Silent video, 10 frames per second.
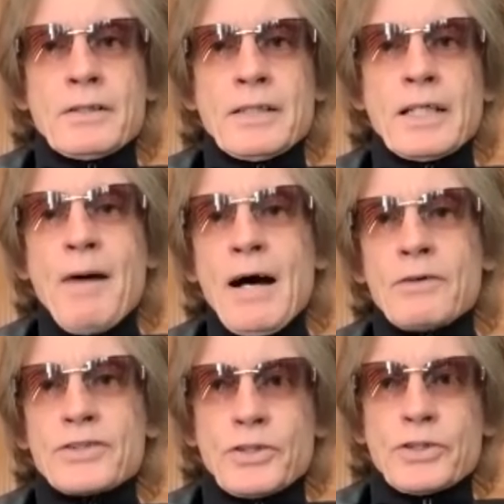Think about
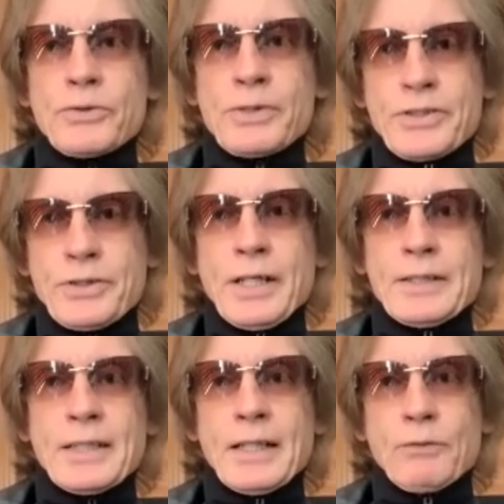how surgeries are
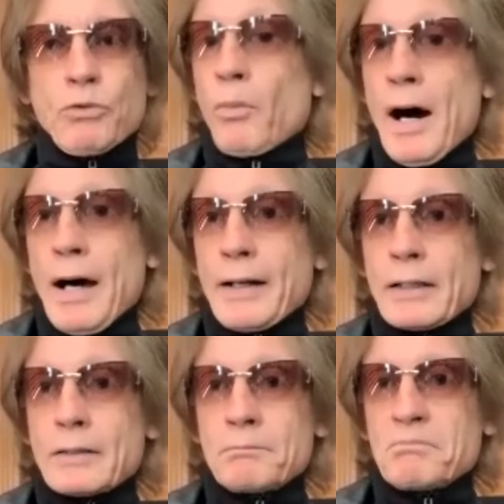done today.
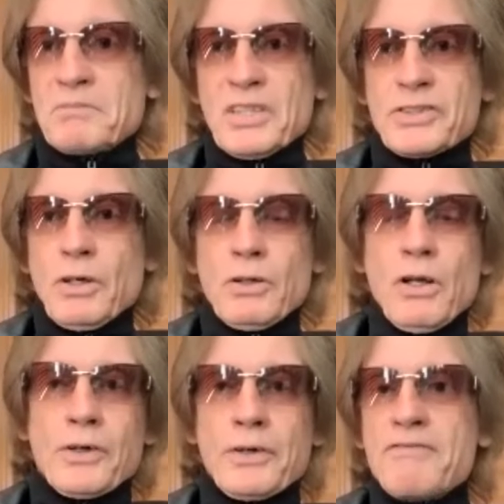Robotic. There's no
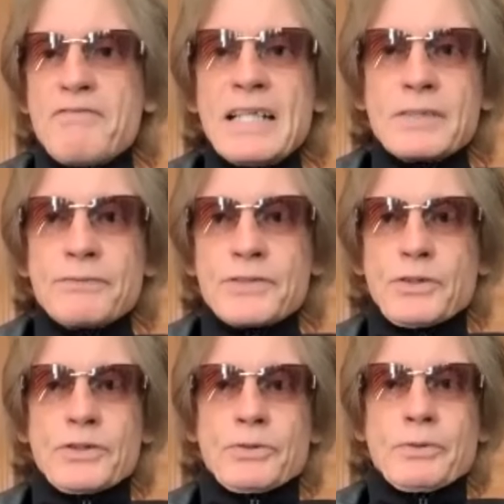longer invasive
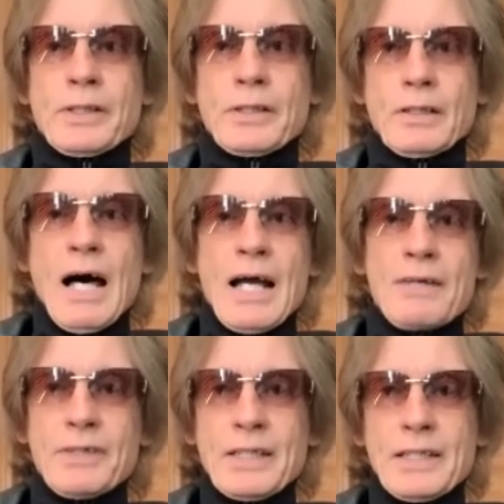surgery. A lot
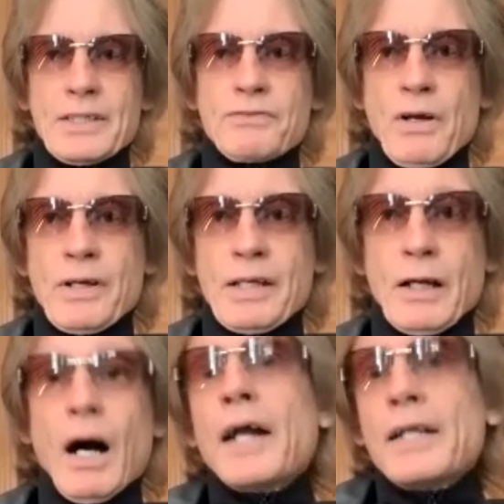of it is very
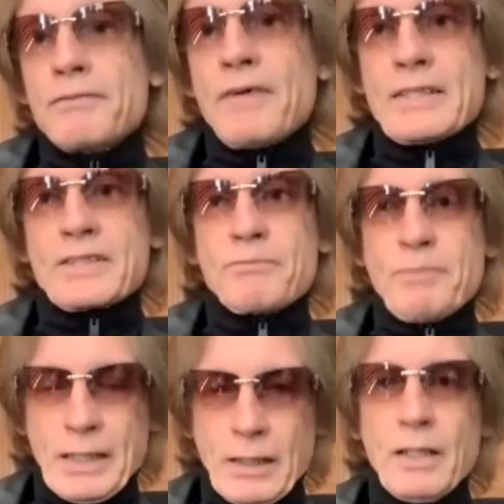uninvasive
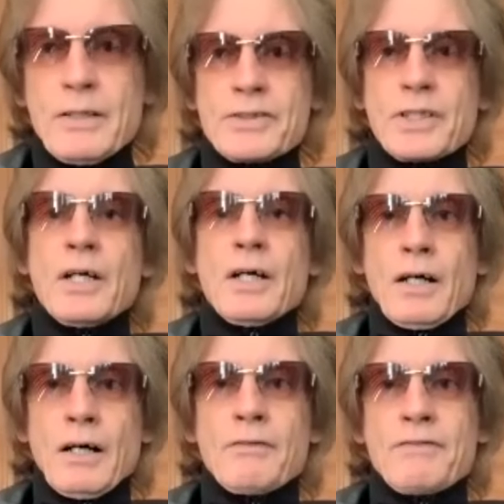because
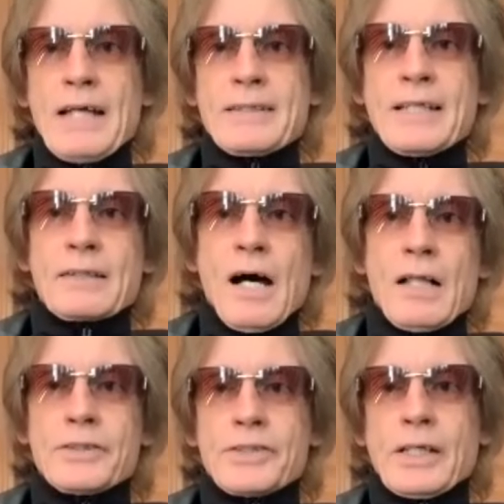of that
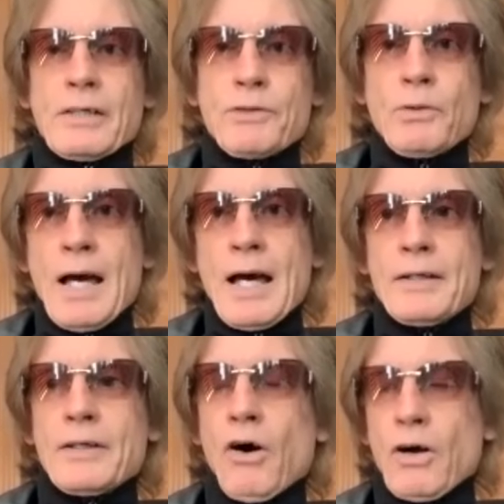technology. And if you
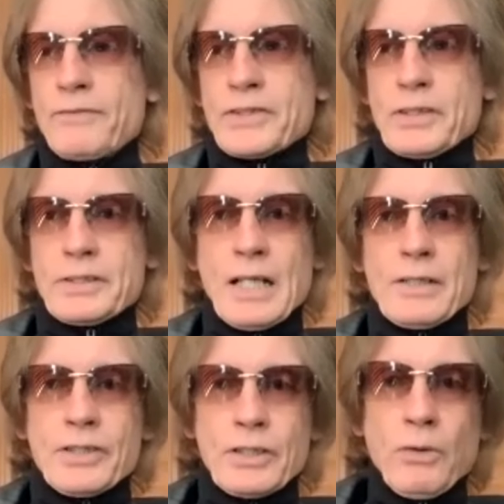had artificial
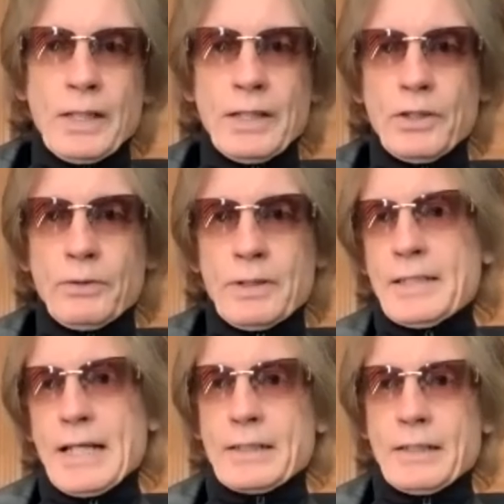intelligence going into you and
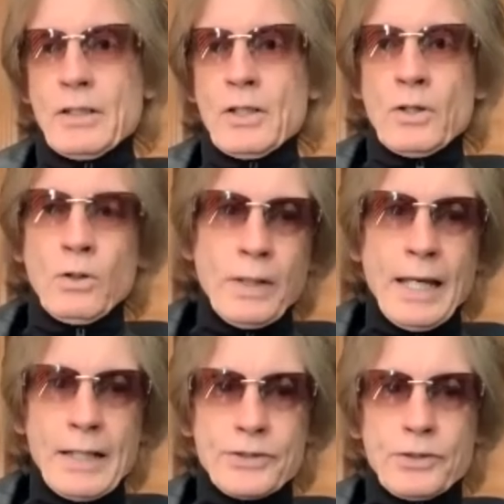detecting, oh,
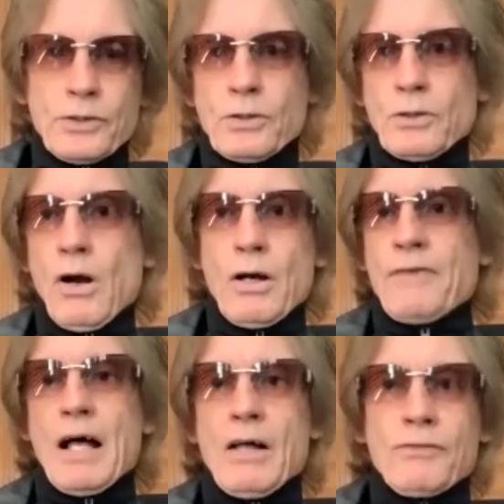cancer or heart
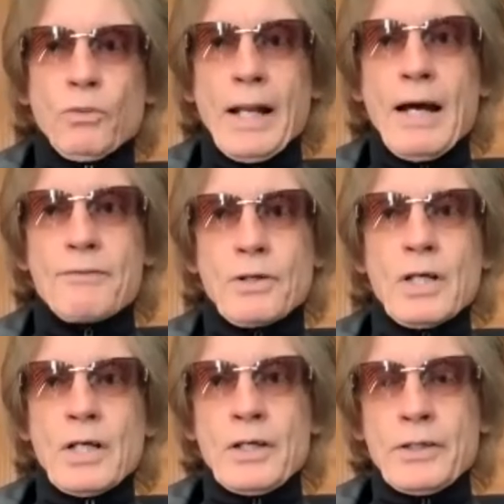valve or whatever,
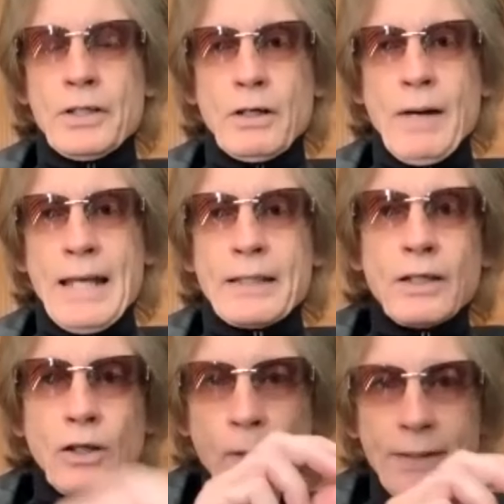you know, and it
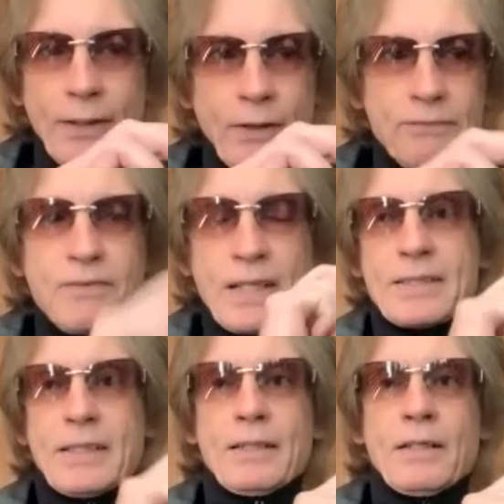can go in there and
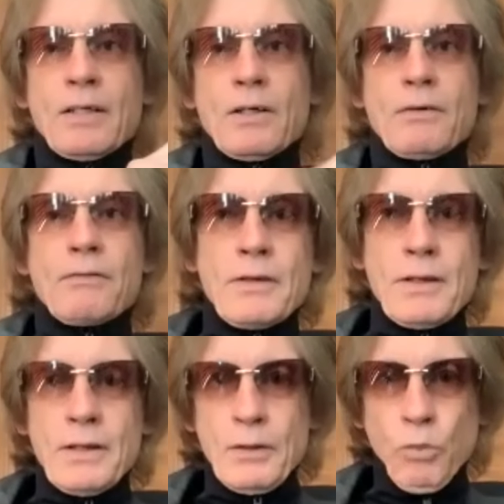fix it
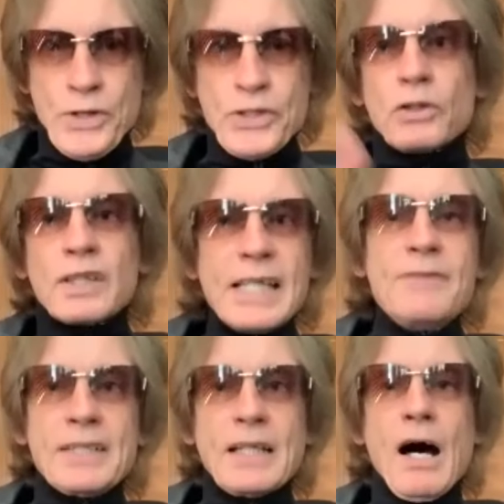where you're
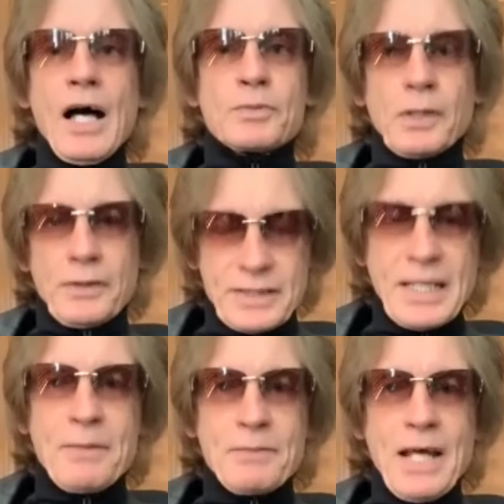leaving the hospital the
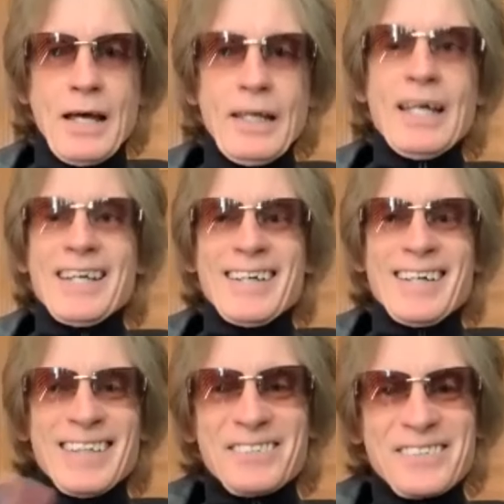same day,
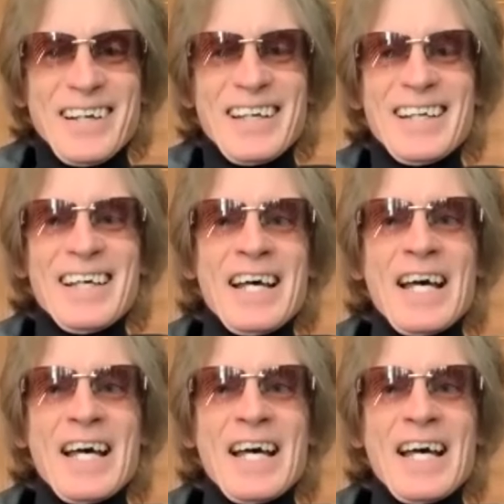right?